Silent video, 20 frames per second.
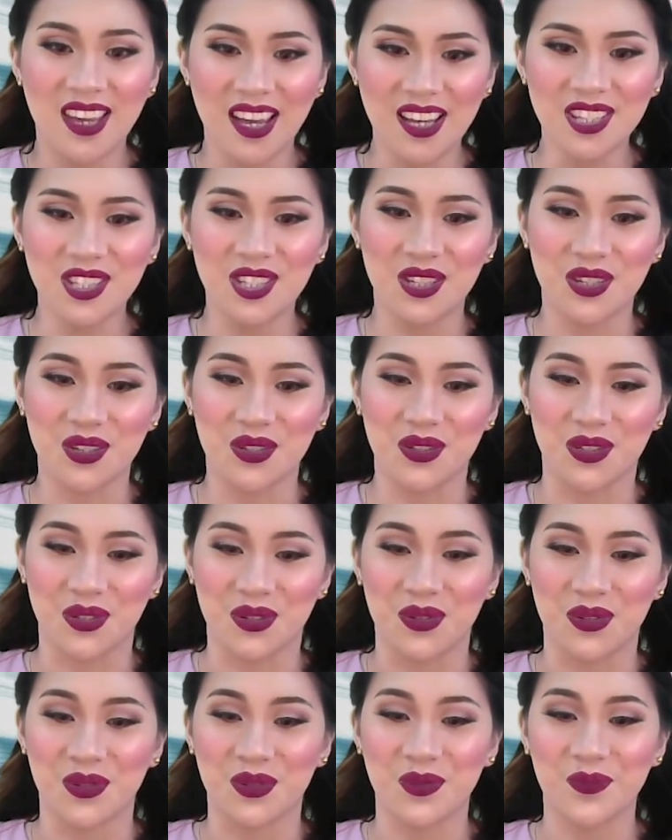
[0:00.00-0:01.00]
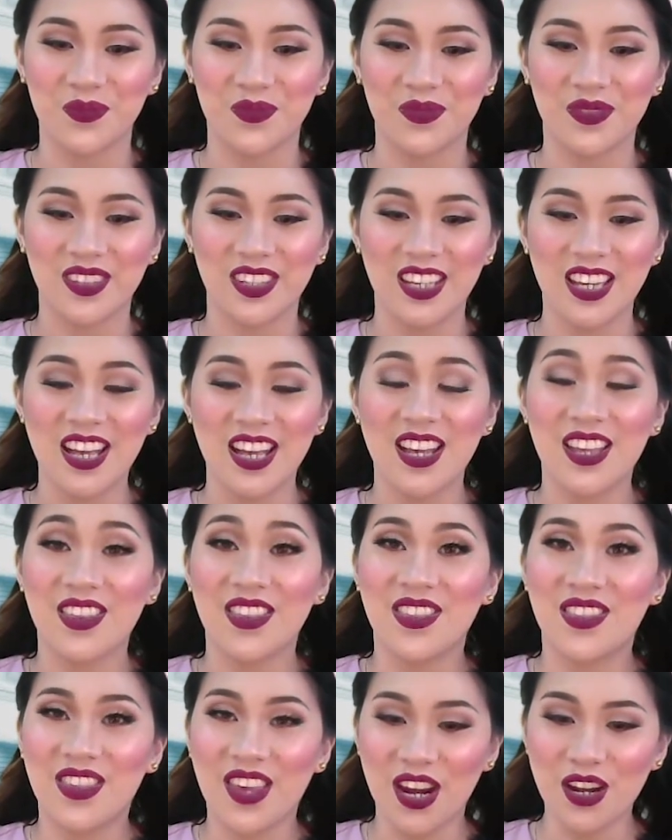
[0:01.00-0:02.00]
Yes, you do.
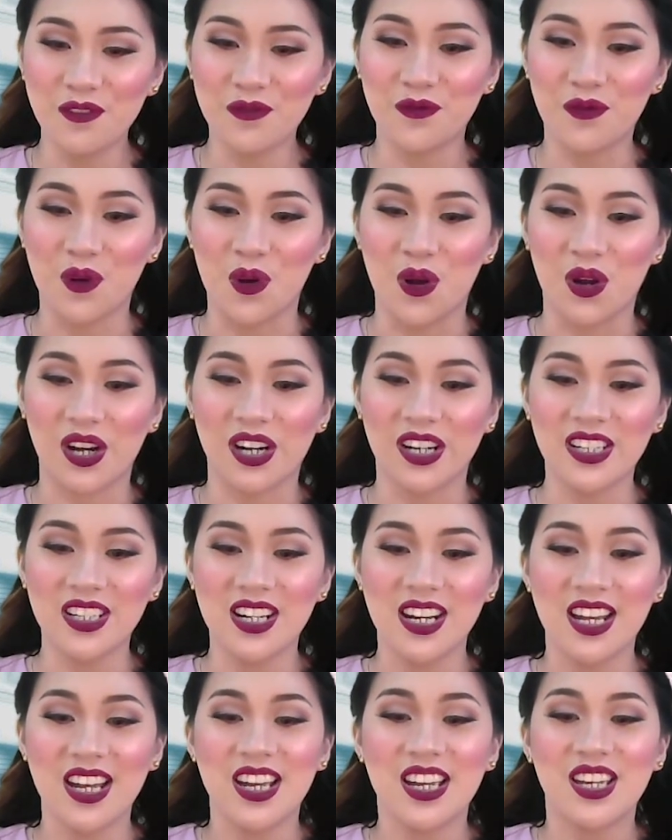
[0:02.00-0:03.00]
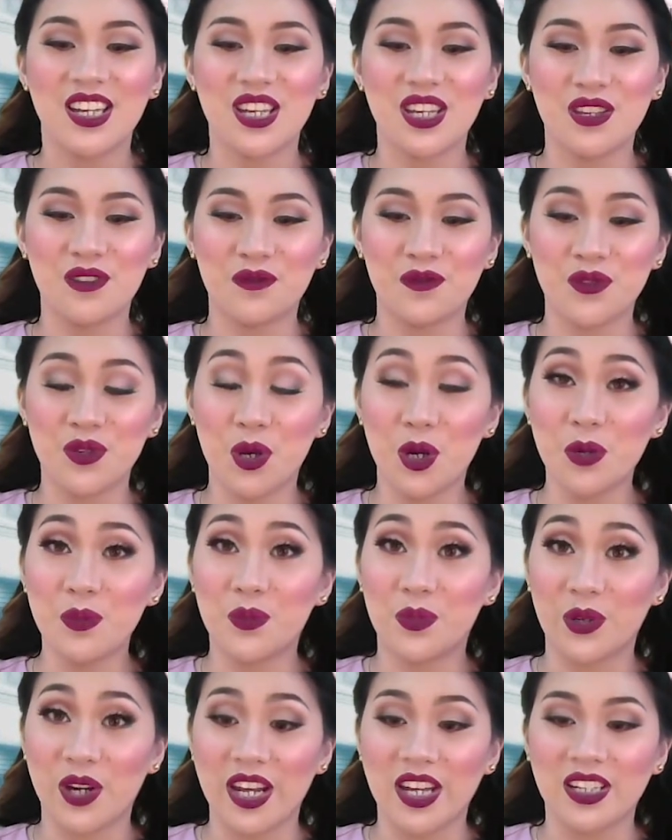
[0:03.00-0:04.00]
Therefore, if your
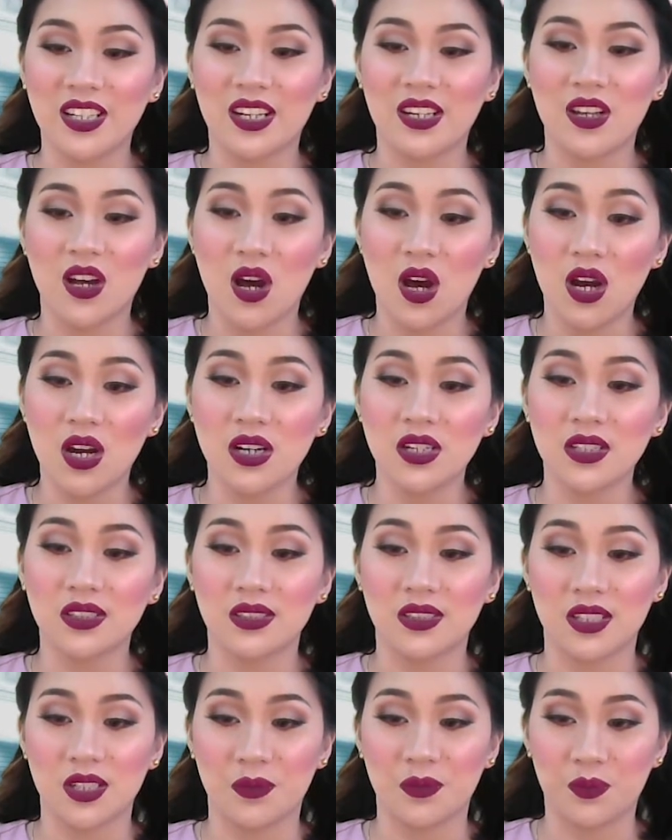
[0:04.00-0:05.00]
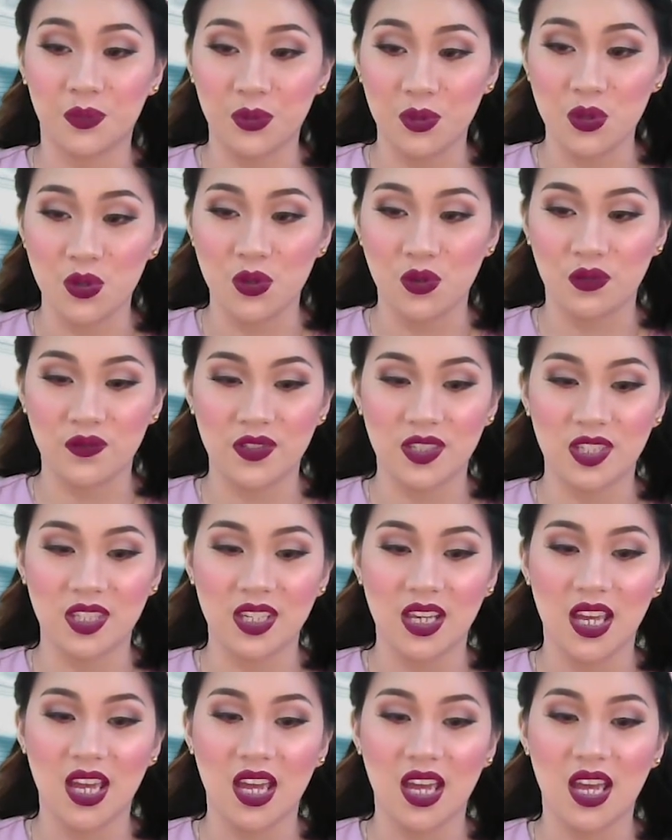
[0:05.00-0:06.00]
brain and heart
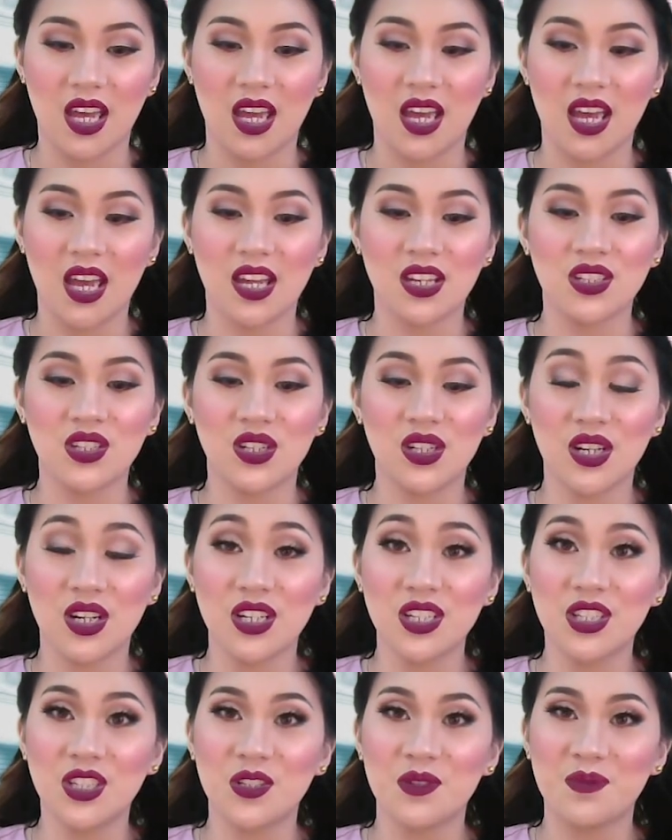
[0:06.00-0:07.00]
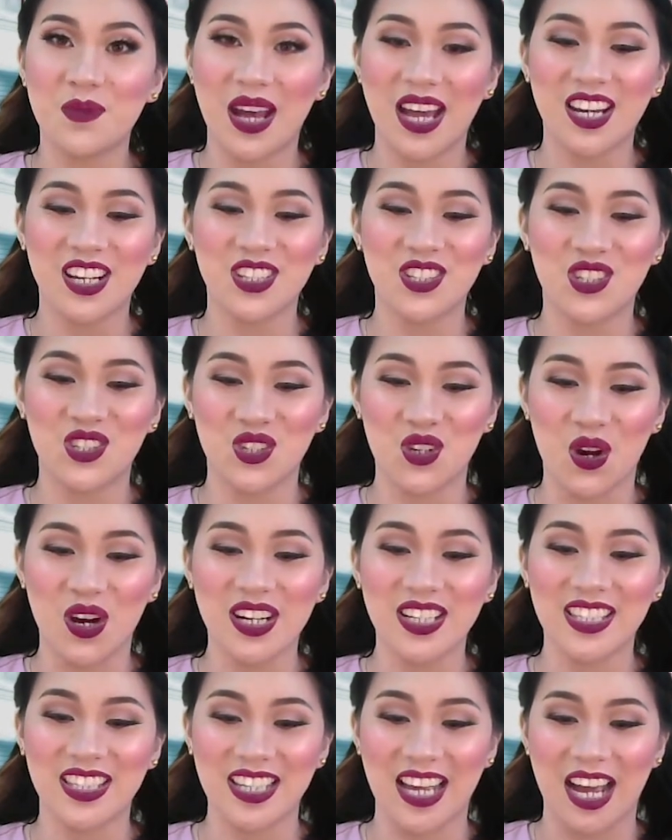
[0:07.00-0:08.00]
improves and you learn to manage
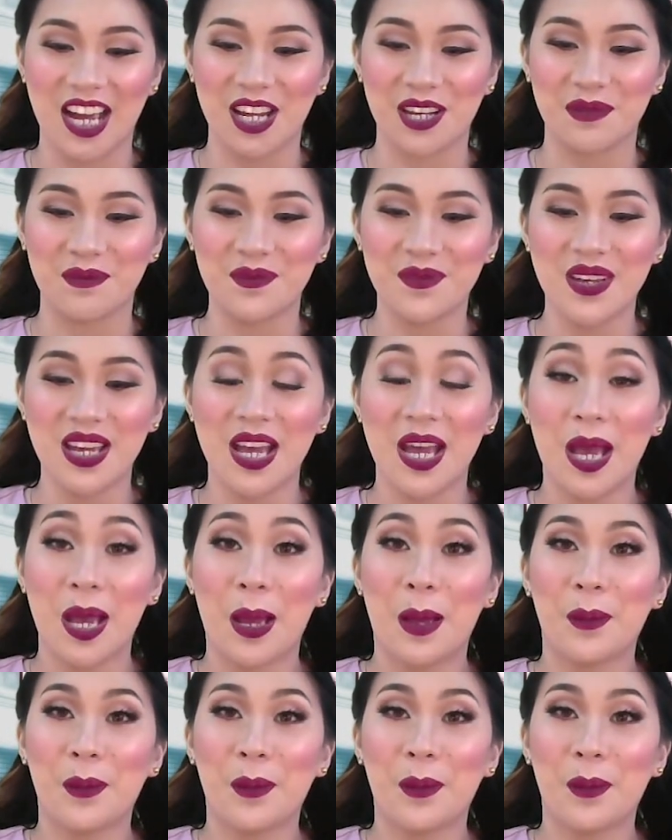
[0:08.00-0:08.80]
your time,